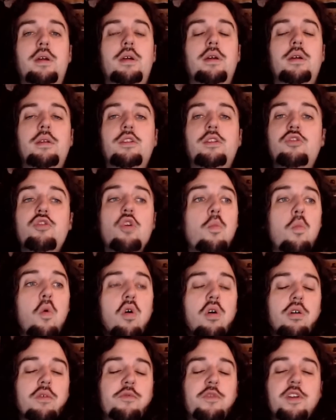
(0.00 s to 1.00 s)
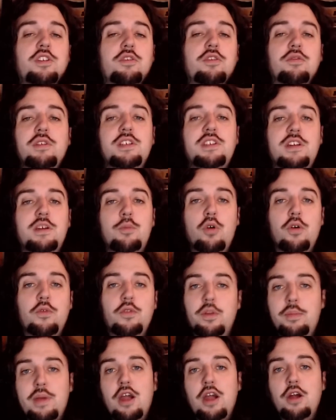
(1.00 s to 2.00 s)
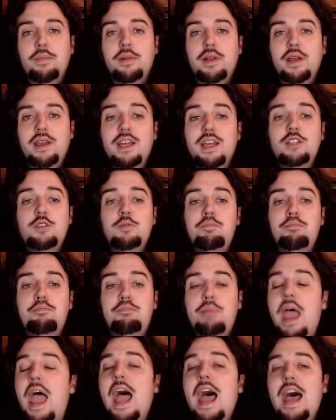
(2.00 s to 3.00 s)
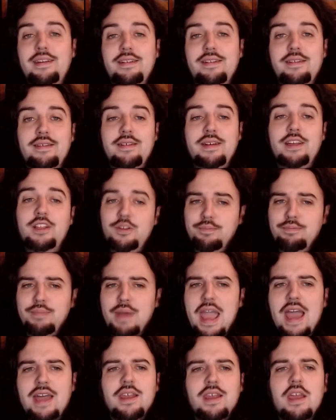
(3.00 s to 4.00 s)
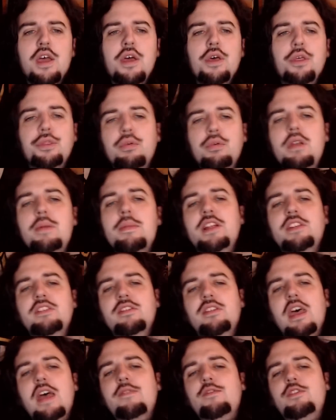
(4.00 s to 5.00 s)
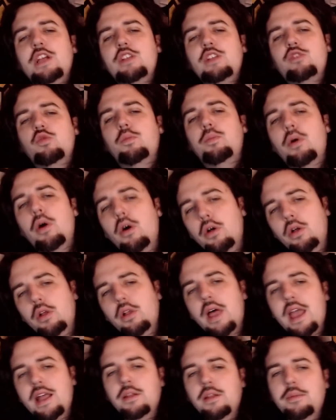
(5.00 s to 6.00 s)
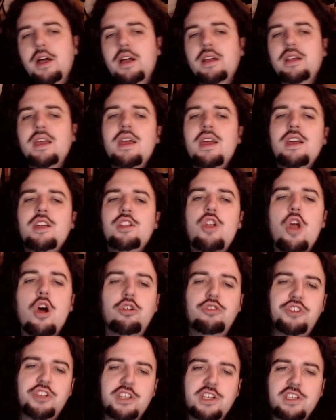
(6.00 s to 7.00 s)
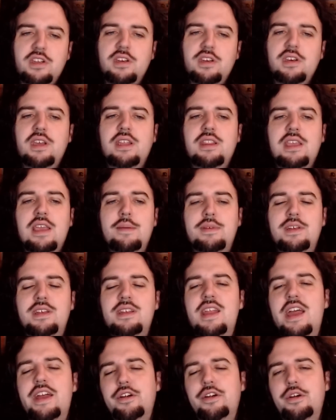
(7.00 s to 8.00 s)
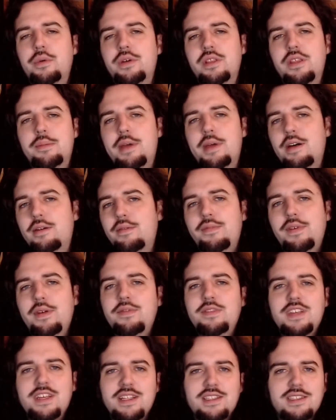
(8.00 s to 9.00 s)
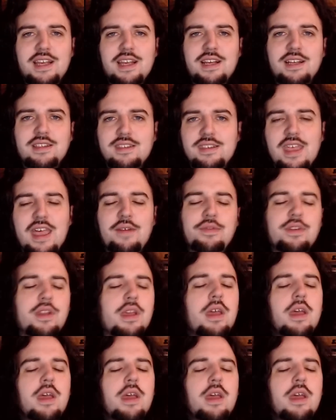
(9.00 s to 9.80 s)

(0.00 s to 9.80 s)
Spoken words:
there's no moral victories anymore for the power play. It's bad. It's bad. 3 minutes left. Jets will pull Hellebuck. Nosek is going to get the empty netter with about 15 seconds left.